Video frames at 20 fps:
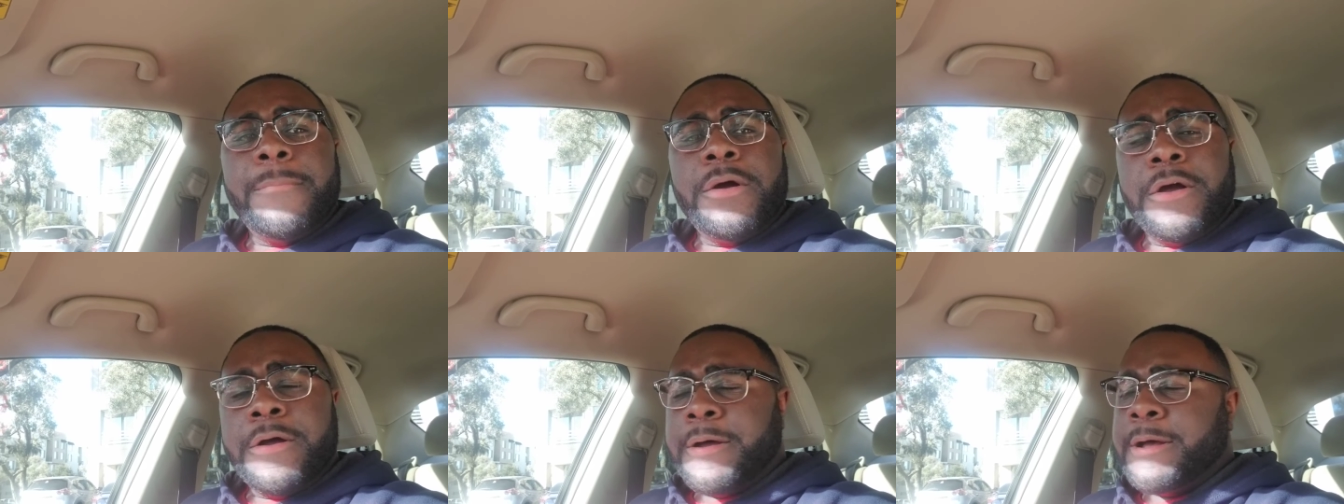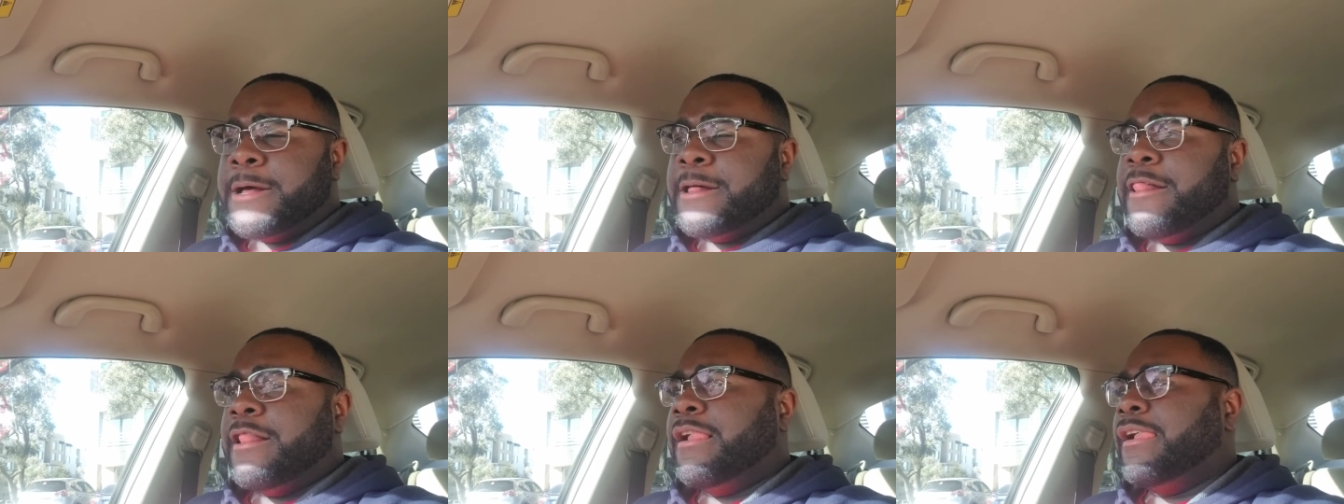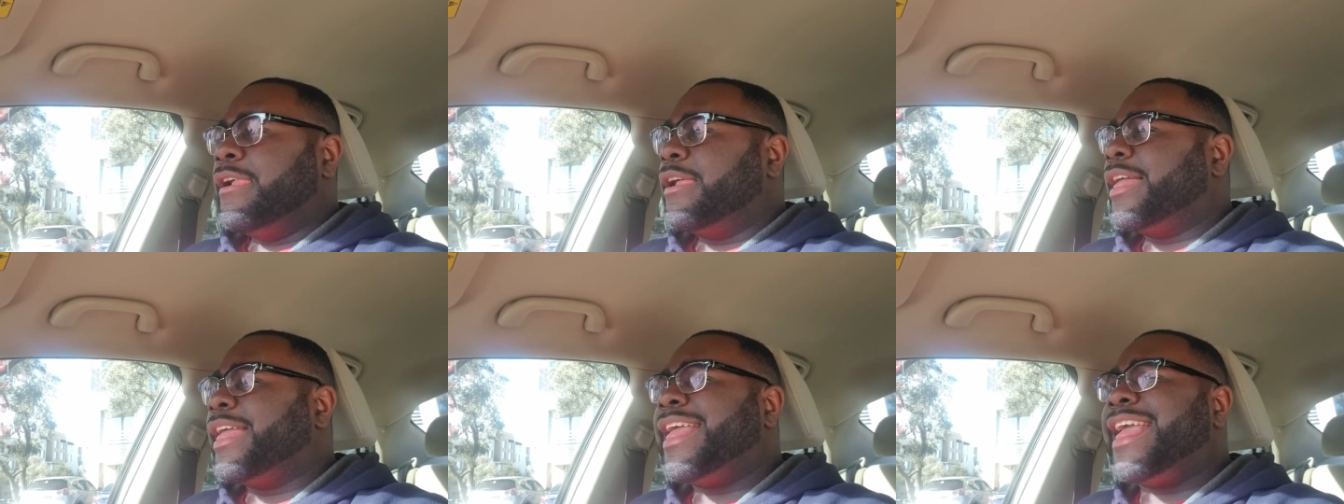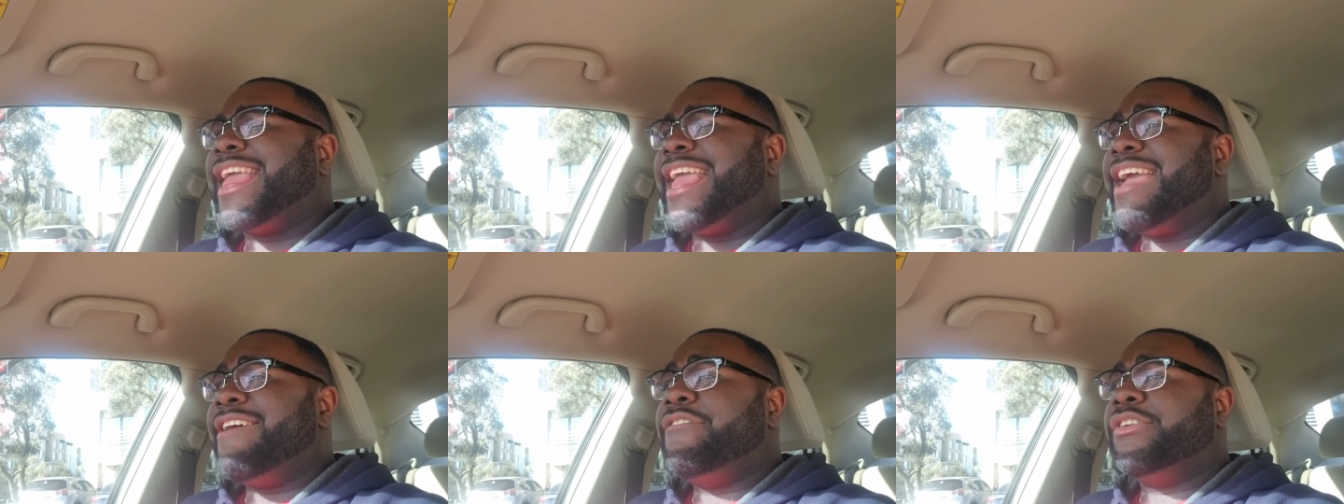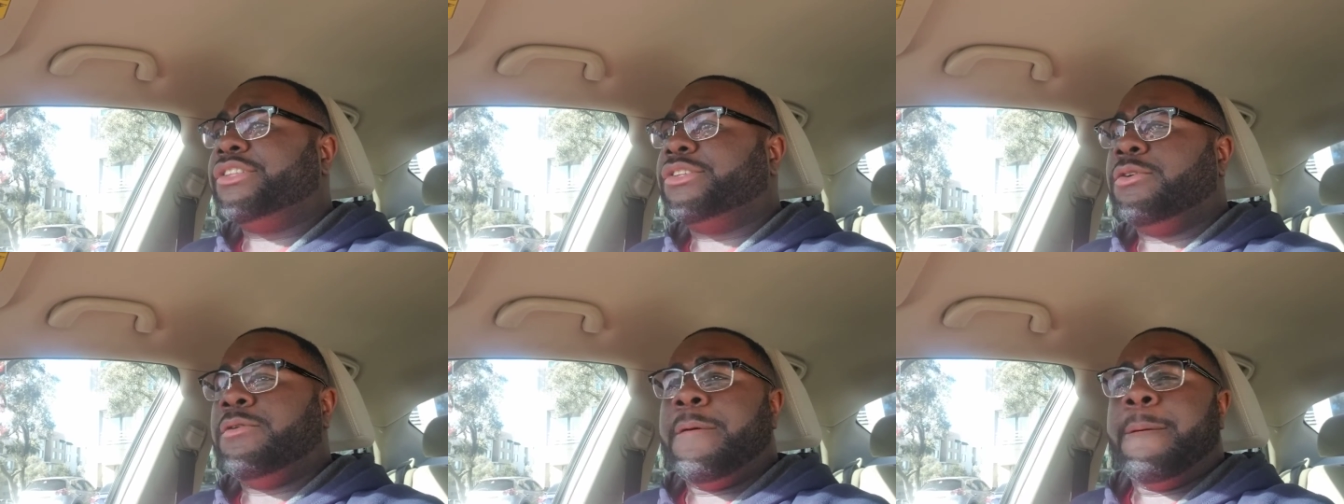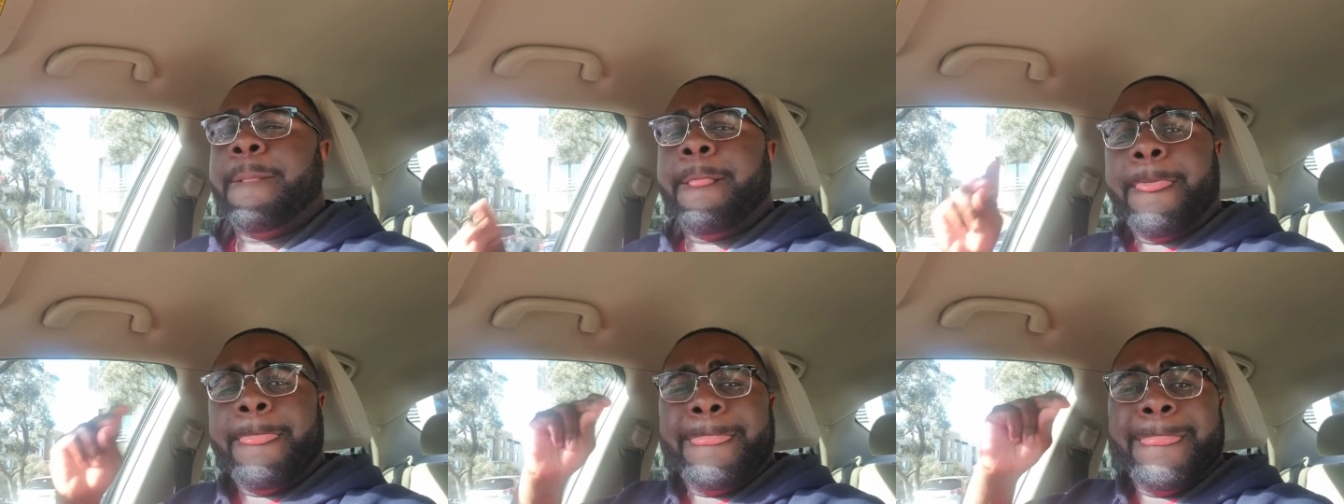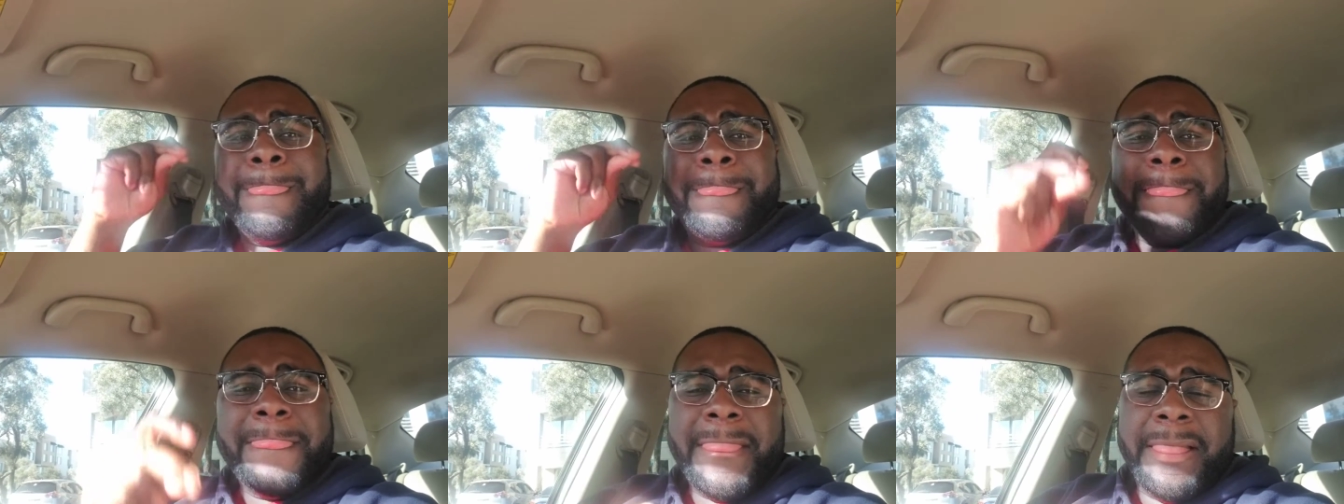uh, give it to him.
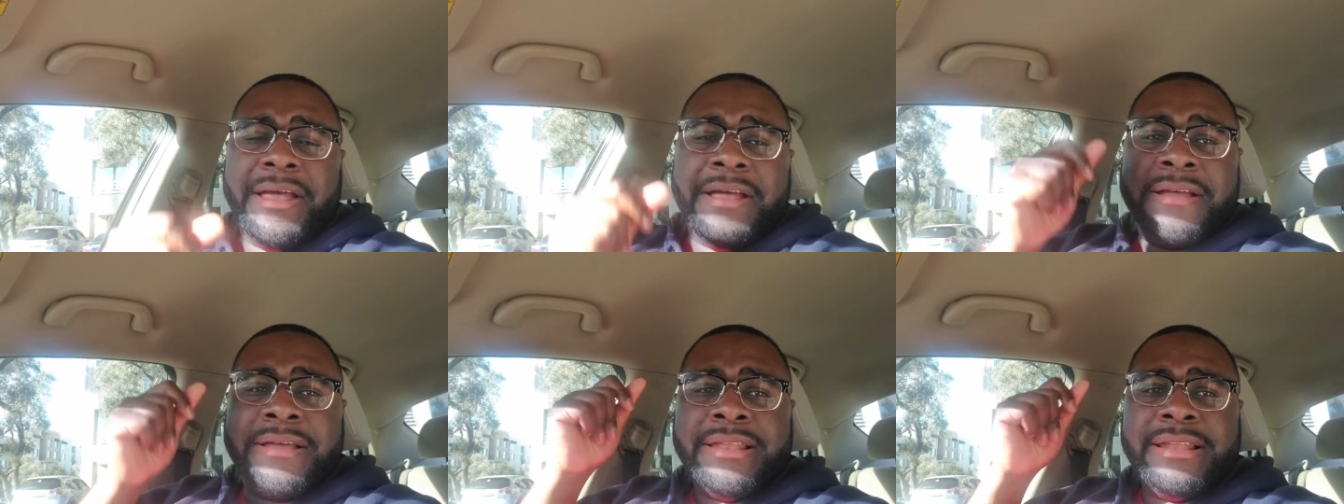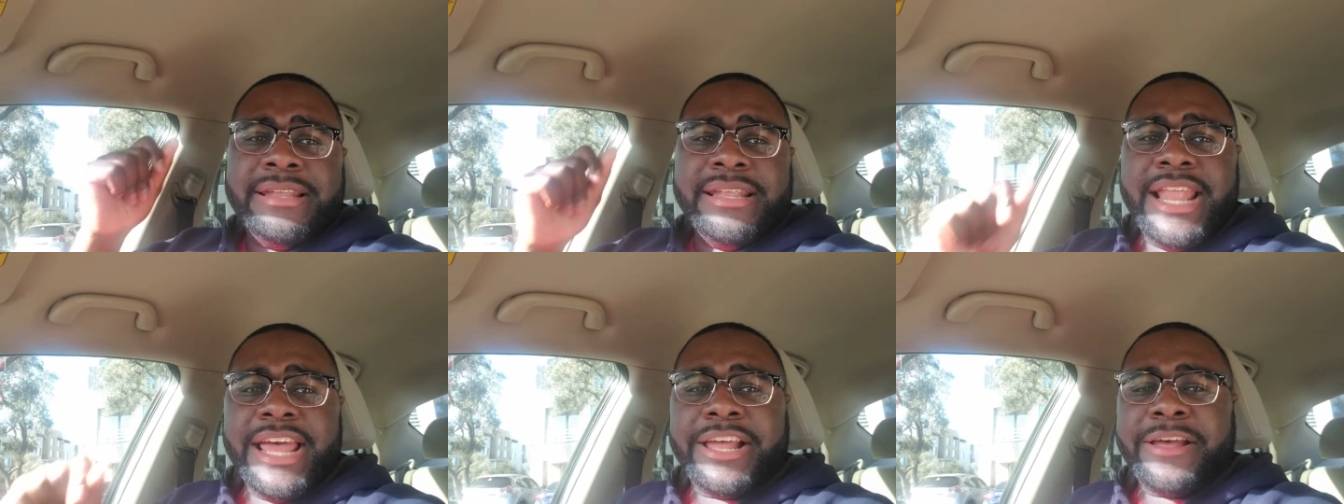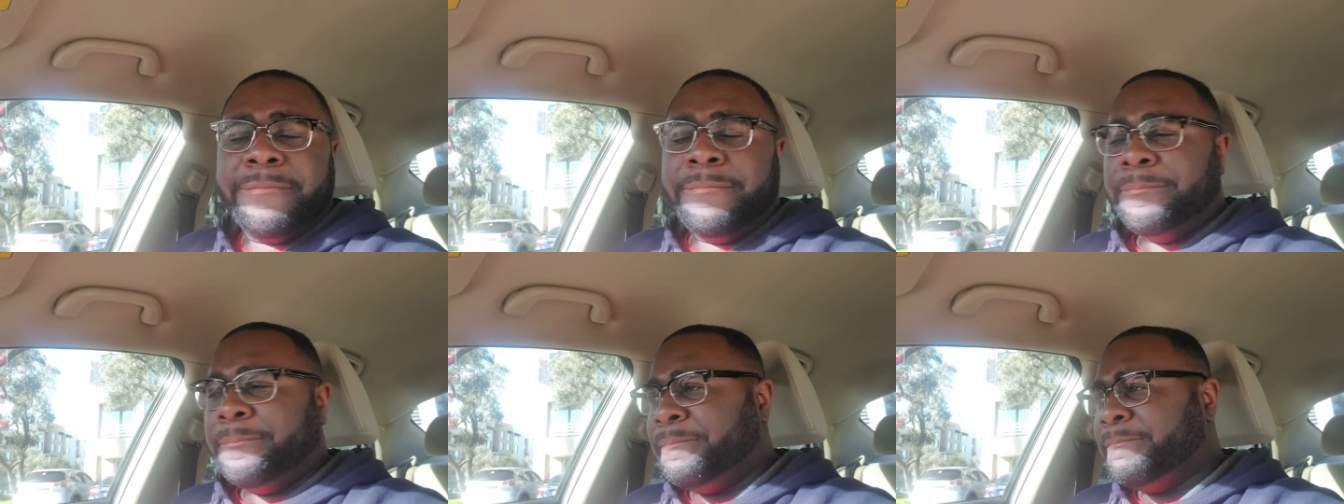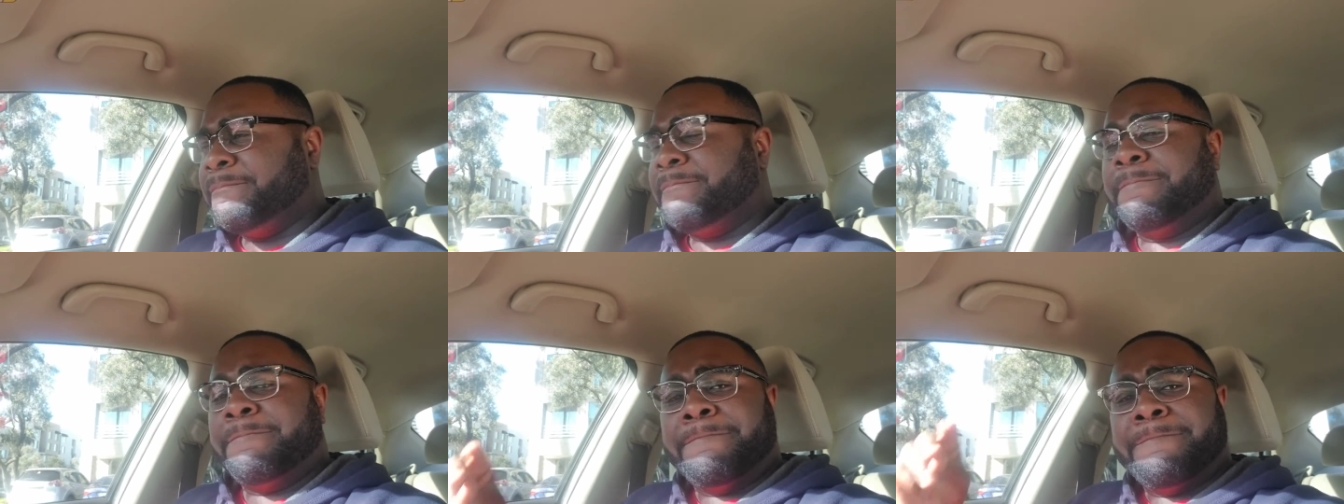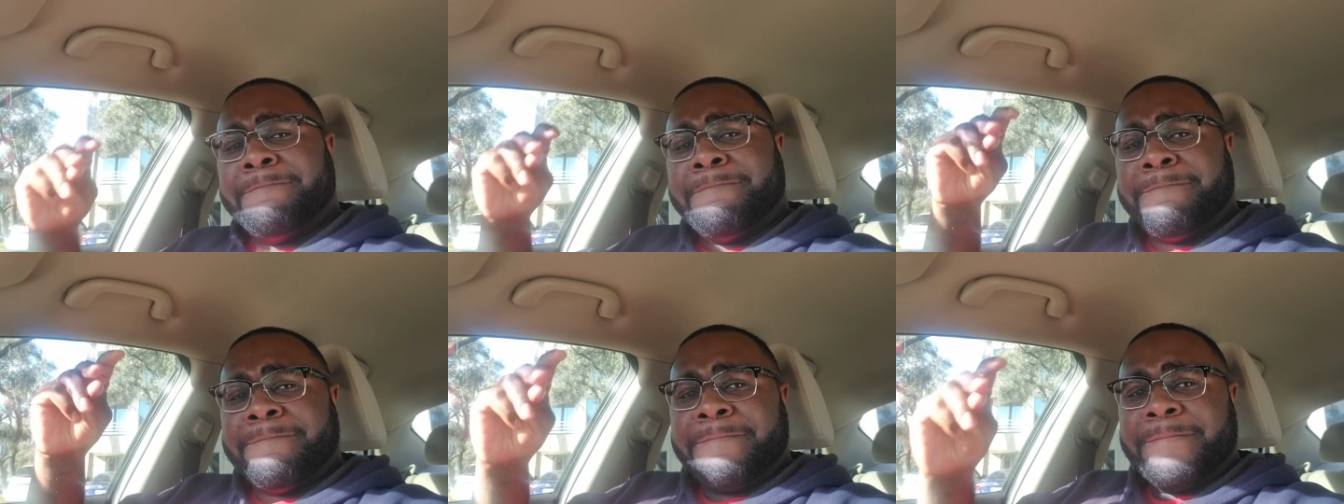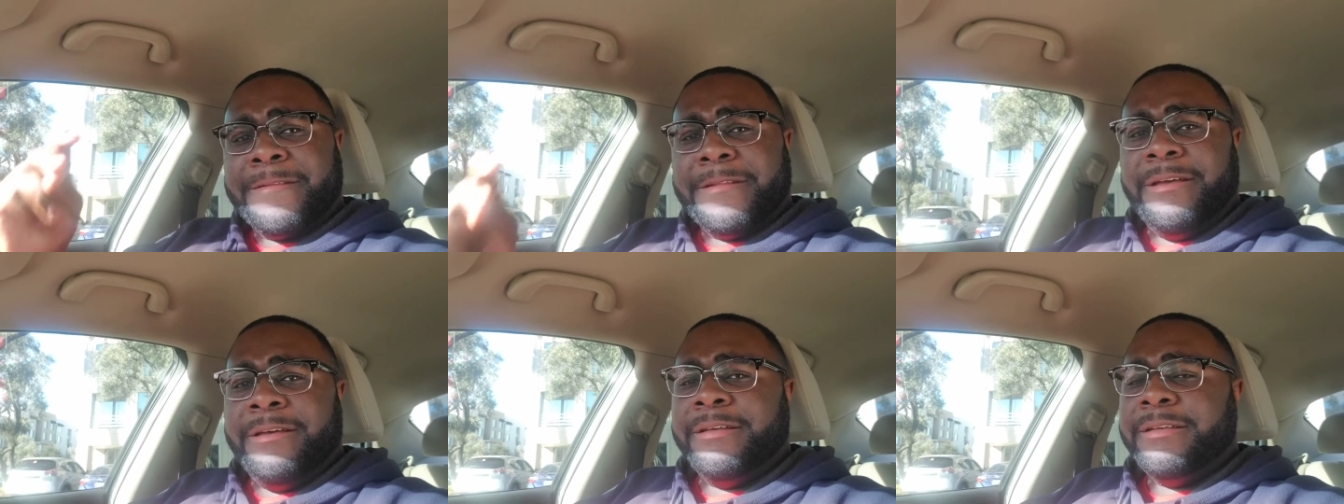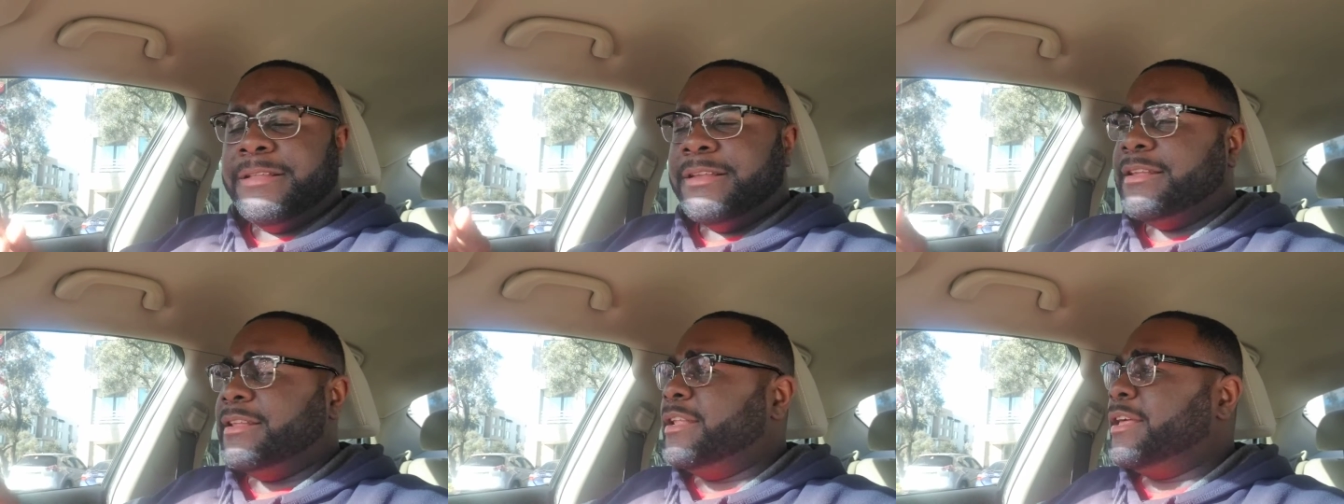Uh, lick him. Uh,
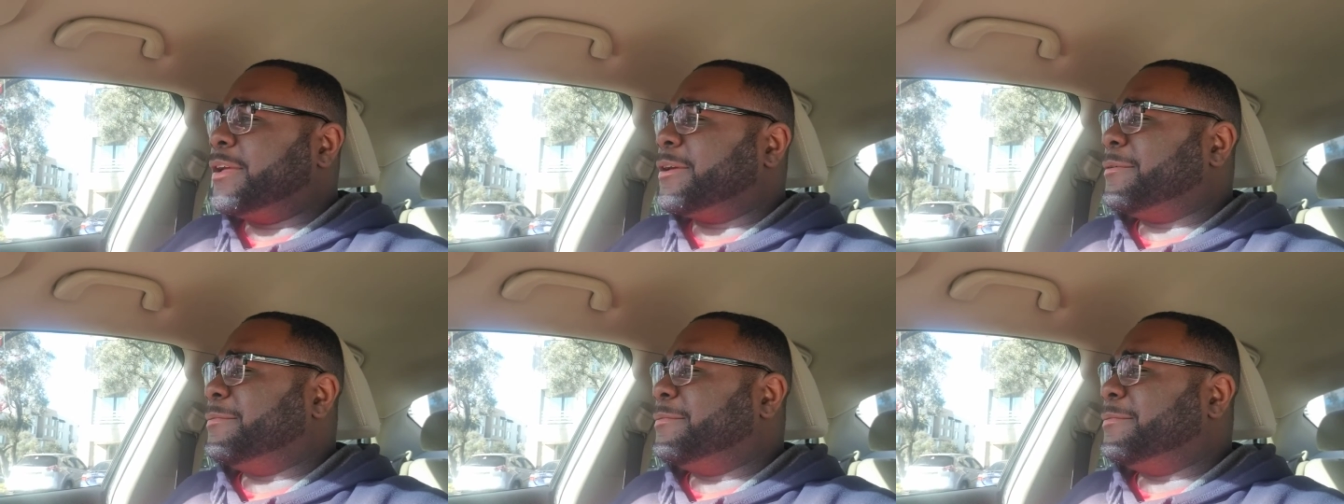lick